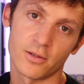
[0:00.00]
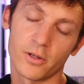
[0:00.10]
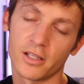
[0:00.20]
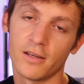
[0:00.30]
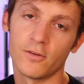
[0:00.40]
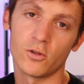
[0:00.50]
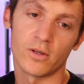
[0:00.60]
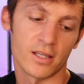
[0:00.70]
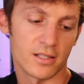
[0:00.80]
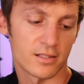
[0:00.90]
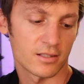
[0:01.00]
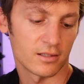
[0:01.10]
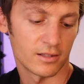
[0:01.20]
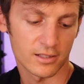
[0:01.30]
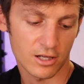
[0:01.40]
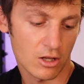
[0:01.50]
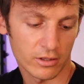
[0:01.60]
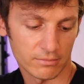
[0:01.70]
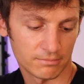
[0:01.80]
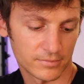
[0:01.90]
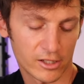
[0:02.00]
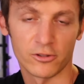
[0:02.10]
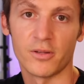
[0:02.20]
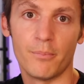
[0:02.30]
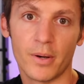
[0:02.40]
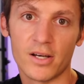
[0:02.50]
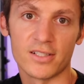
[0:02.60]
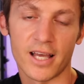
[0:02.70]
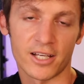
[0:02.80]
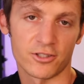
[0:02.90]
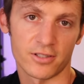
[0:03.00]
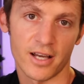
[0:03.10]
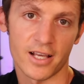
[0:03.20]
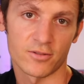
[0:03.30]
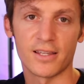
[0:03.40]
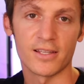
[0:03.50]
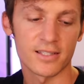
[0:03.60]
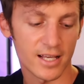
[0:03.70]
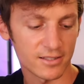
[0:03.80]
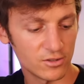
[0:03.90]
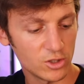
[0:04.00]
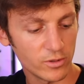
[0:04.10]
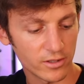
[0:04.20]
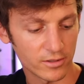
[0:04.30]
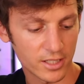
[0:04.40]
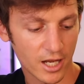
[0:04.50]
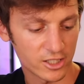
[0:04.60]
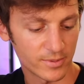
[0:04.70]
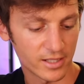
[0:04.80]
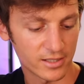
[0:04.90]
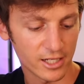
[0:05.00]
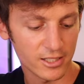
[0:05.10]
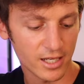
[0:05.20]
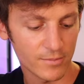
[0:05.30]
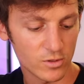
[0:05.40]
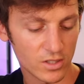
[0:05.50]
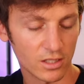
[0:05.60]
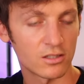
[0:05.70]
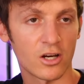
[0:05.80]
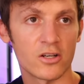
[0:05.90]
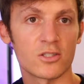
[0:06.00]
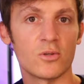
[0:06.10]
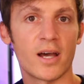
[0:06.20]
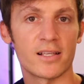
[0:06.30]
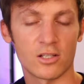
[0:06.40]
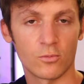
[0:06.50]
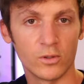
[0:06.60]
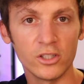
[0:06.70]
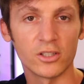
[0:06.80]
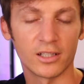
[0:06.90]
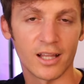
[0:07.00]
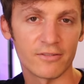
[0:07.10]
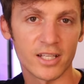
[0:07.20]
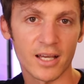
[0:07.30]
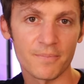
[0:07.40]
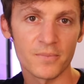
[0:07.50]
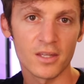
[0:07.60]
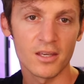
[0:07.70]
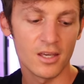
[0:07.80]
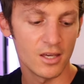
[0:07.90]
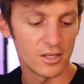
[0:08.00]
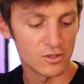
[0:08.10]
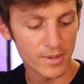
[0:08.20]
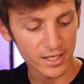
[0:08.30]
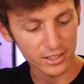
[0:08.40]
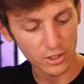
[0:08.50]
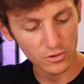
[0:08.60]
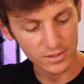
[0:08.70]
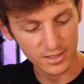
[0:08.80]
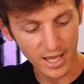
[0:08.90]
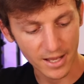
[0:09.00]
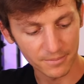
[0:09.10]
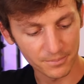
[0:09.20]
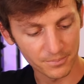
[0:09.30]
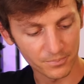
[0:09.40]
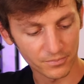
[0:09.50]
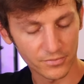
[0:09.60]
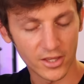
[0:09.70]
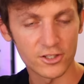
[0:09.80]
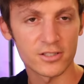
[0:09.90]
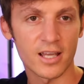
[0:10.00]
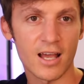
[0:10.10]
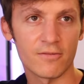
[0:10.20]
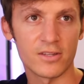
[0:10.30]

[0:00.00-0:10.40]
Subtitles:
I want to give you is, let's call it, I don't know, the buzz exercise. And this has to do with your touch, because anytime you see a guitarist who has a really good left hand, you might notice that they just have